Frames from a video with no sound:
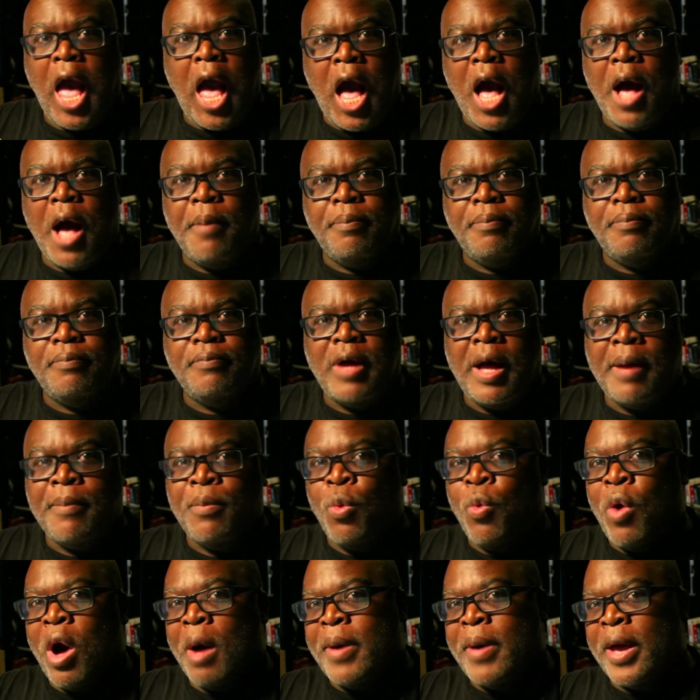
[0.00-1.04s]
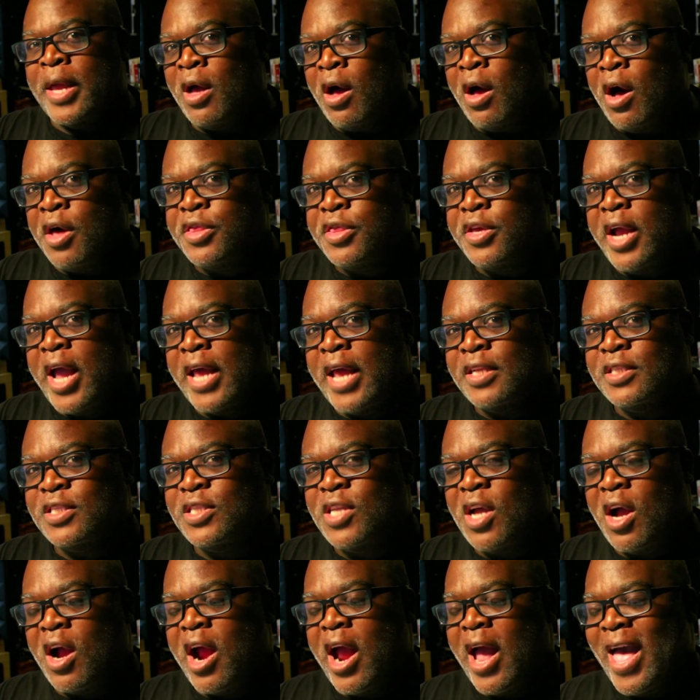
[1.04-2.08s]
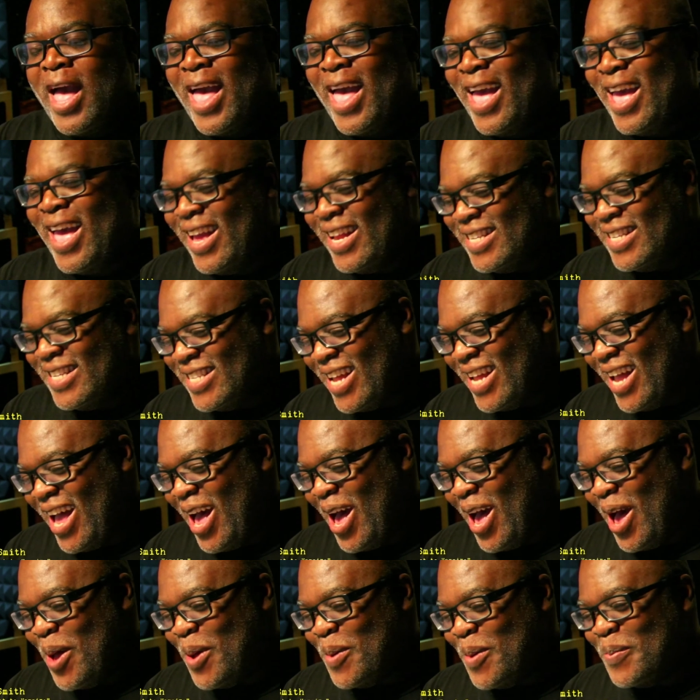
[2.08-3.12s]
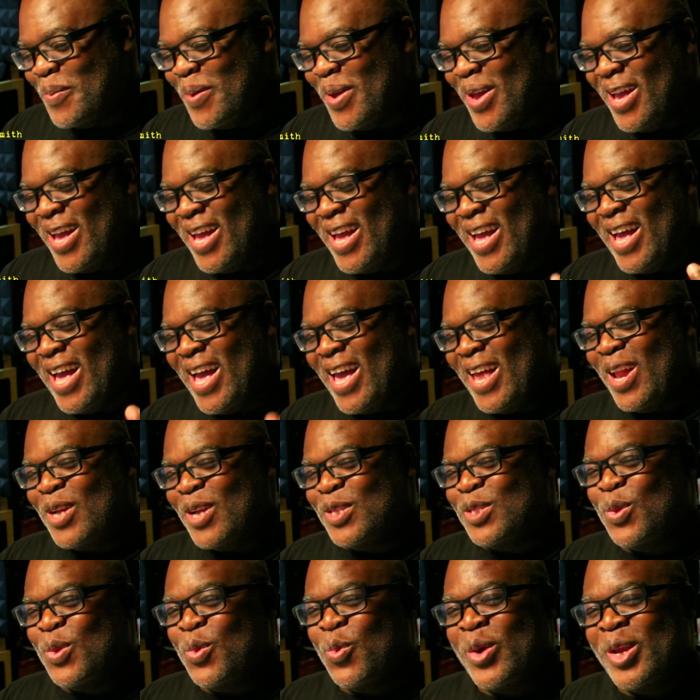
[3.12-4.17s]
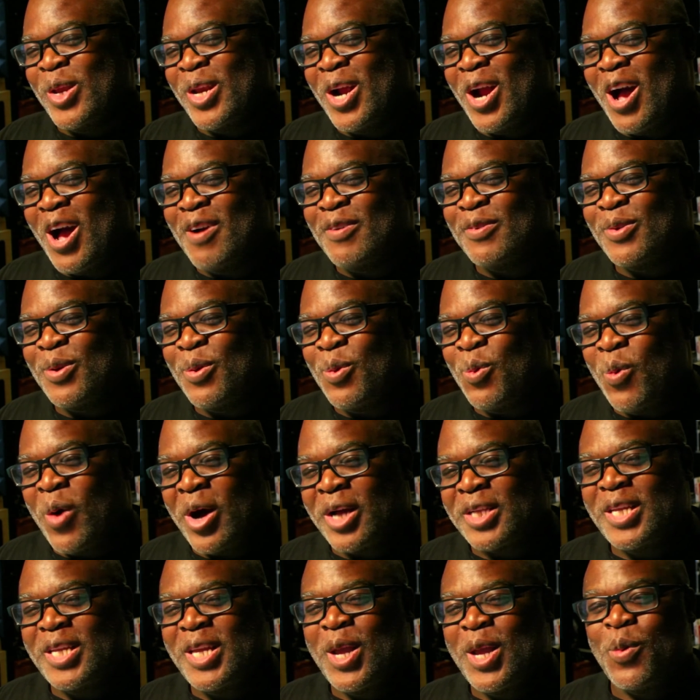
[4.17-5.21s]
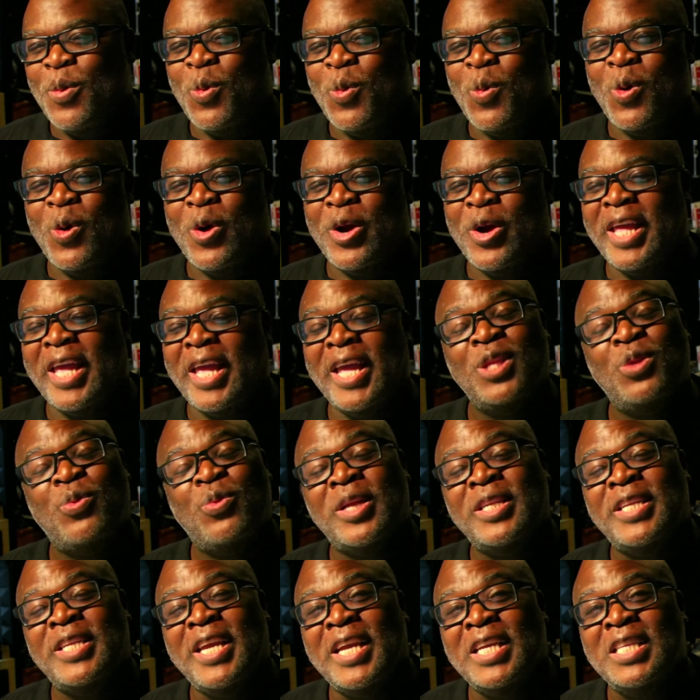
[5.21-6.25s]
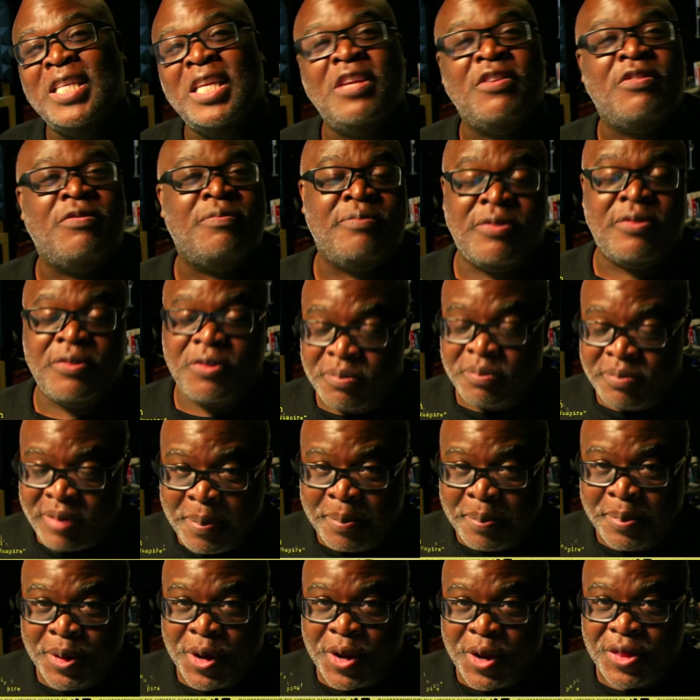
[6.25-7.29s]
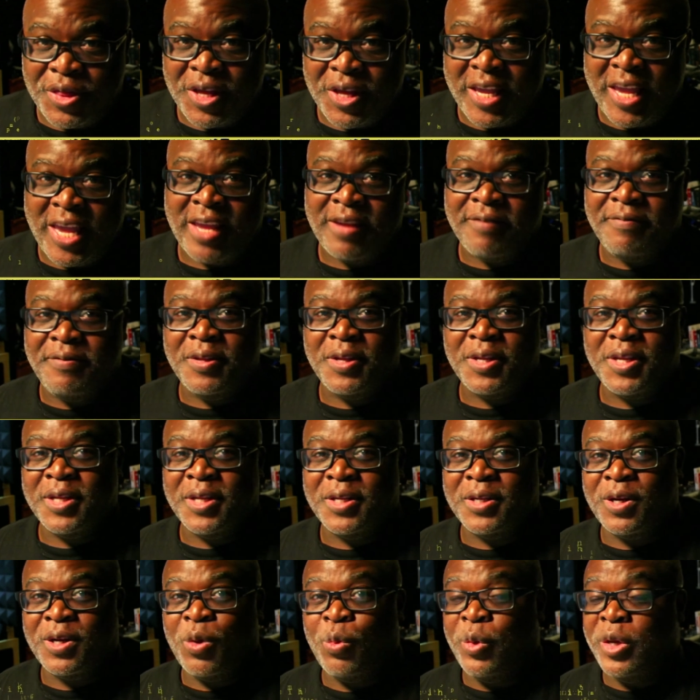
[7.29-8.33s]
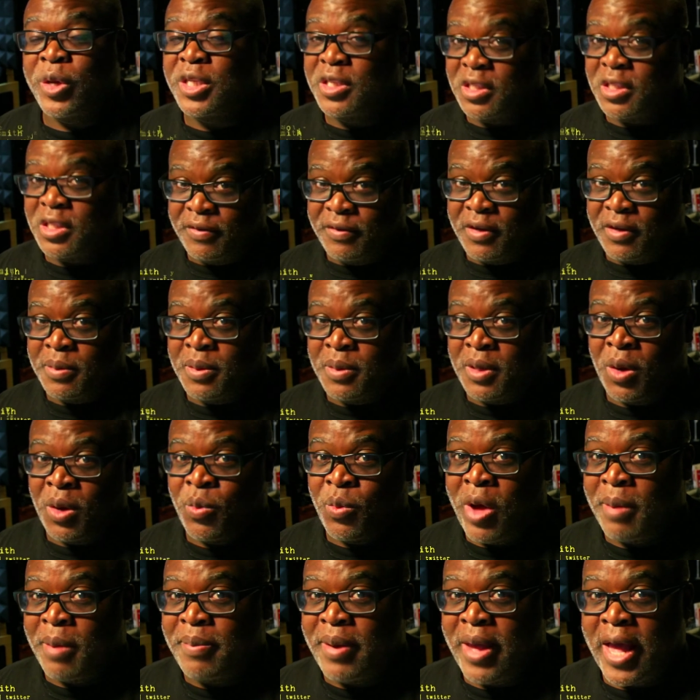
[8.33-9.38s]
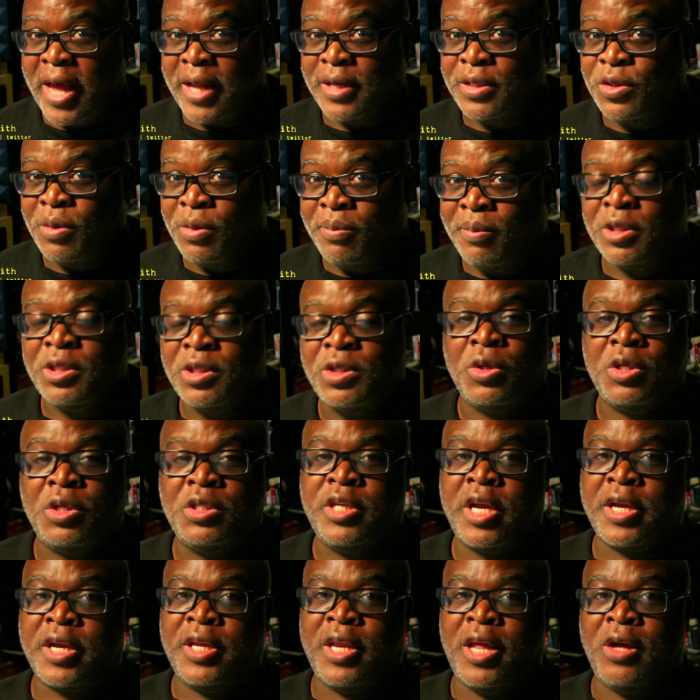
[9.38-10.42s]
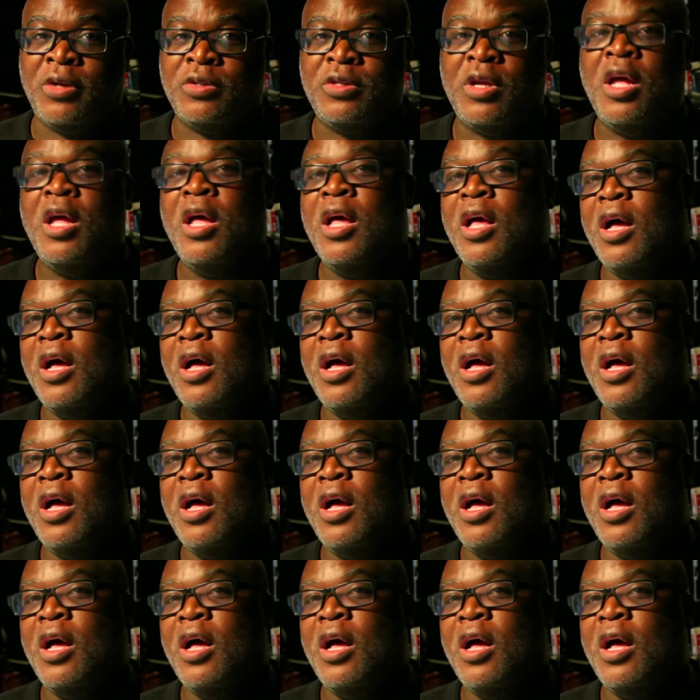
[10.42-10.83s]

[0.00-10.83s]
I'm a Wattpad author and a star, and also the winner of a Wattie Award in 2018 for my book, The Canefield Killer, which is available on Wattpad, so make sure to check it out.